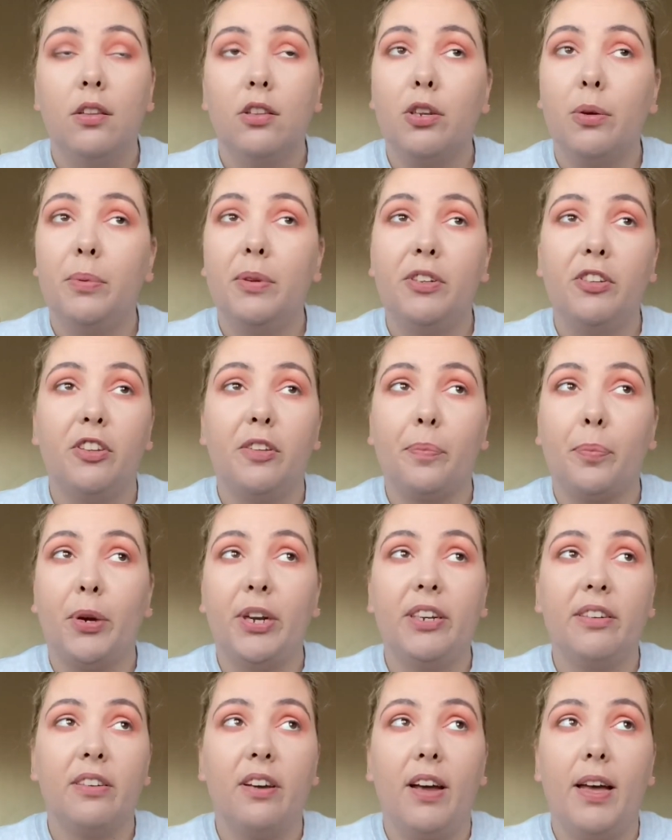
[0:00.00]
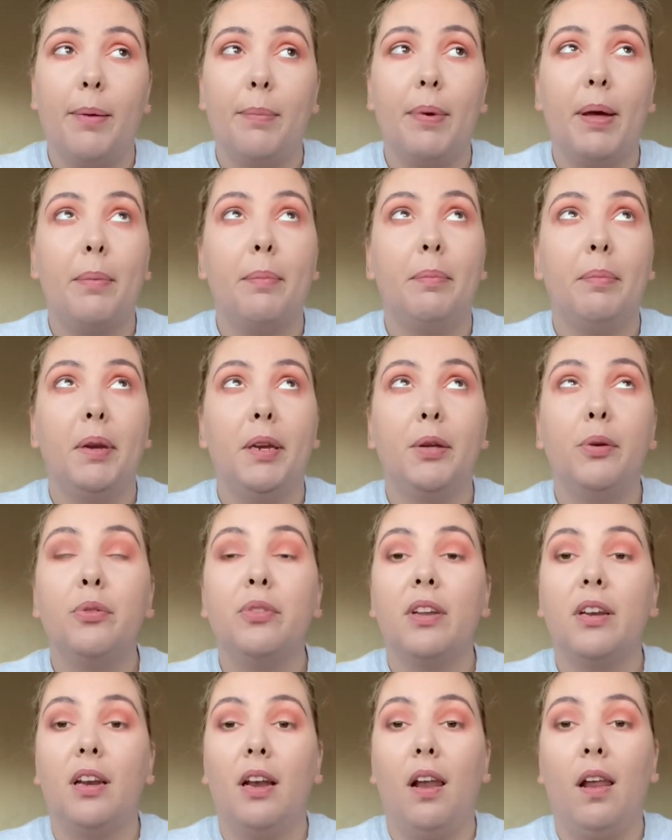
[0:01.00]
into springtime, I'm
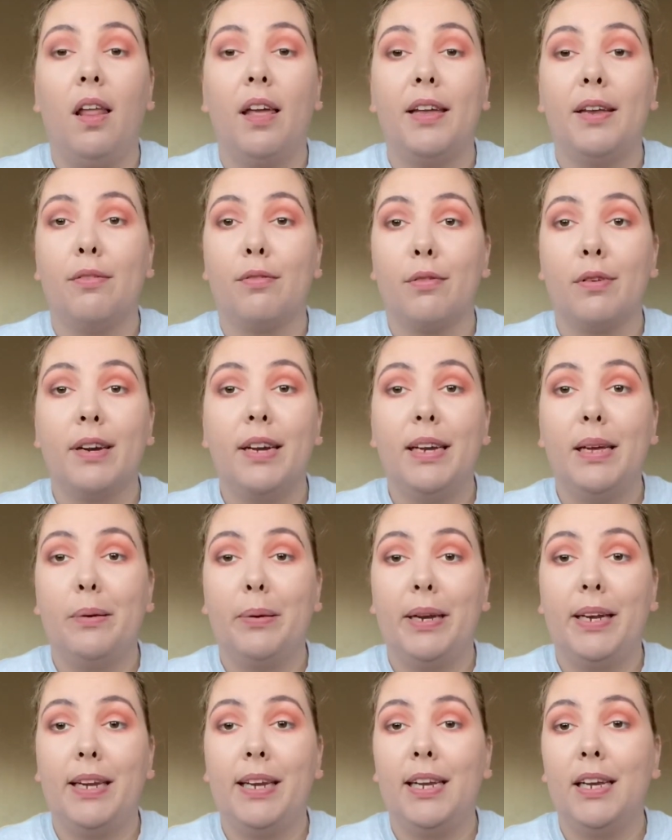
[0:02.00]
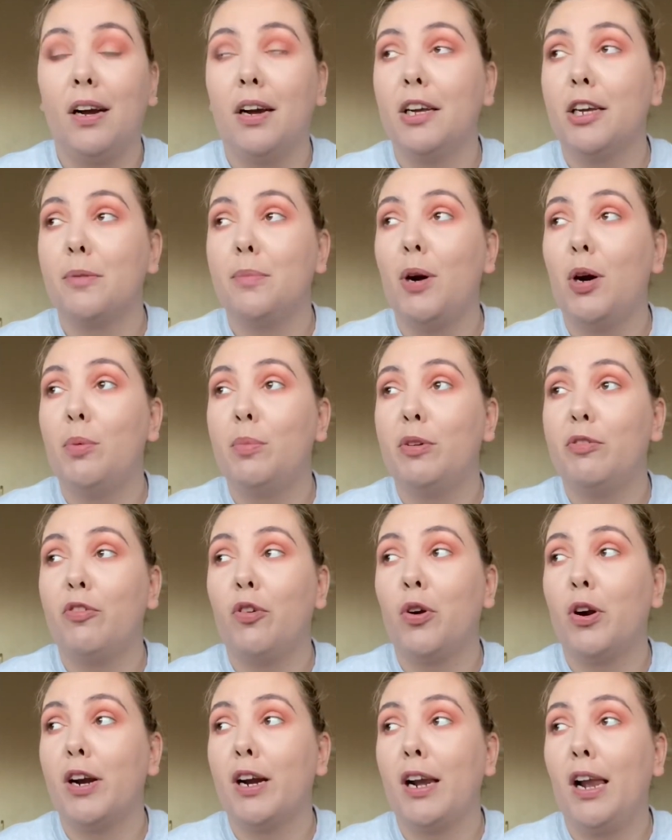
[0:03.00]
losing light really quickly. I come home at
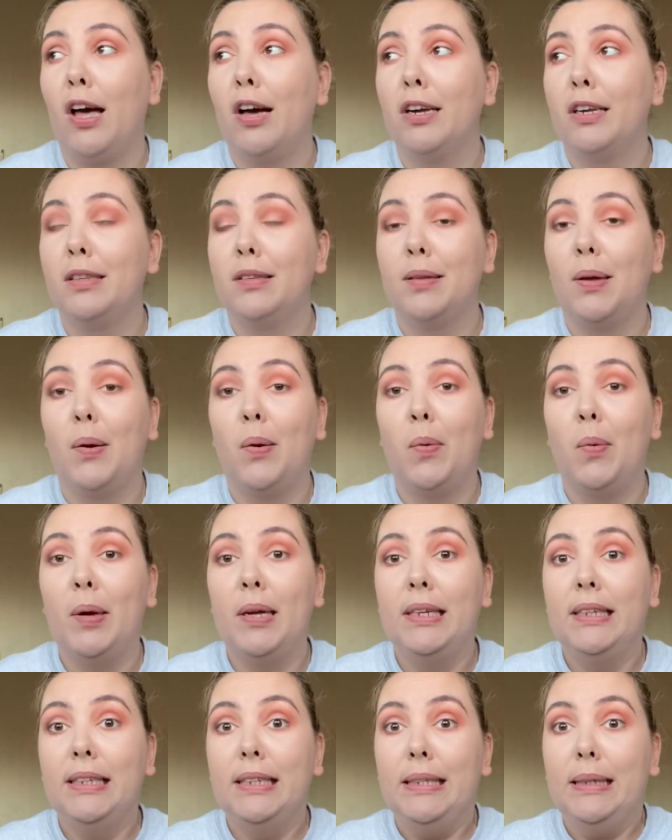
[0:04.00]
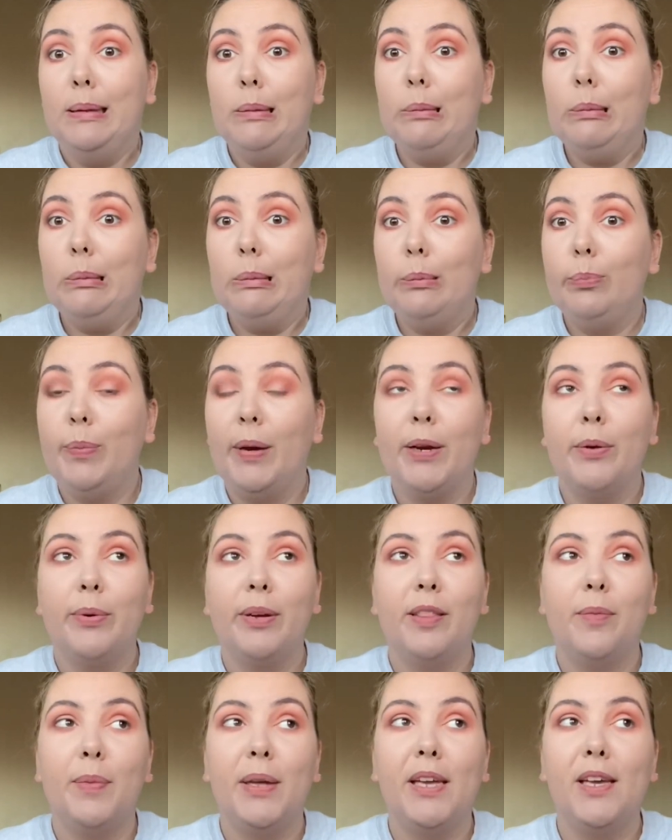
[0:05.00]
4 o'clock, so bear
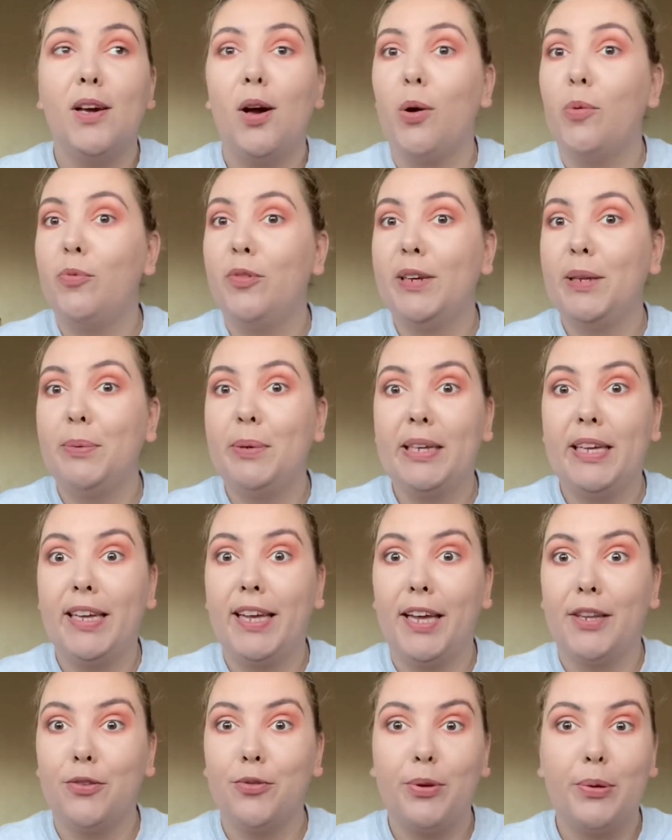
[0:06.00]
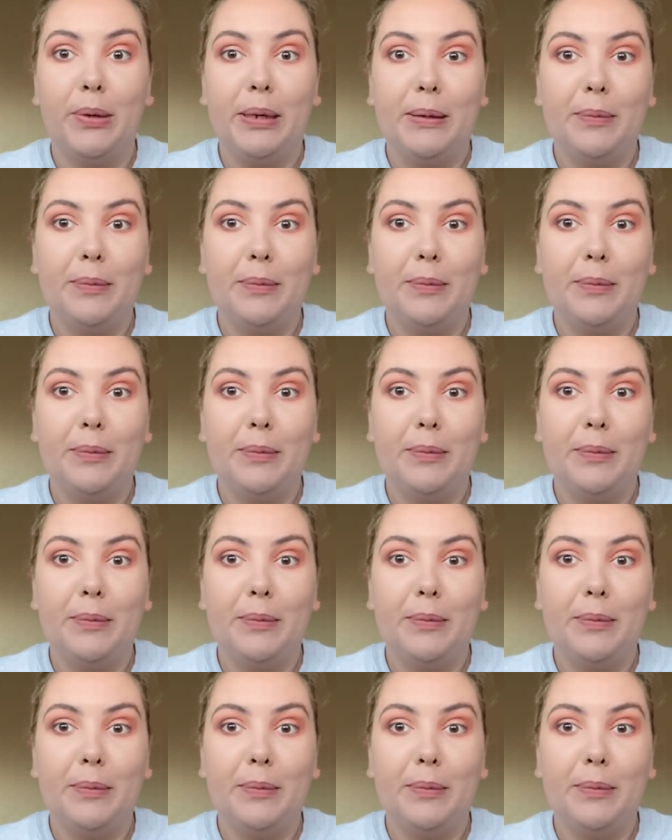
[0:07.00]
with me. Hopefully we can get through it.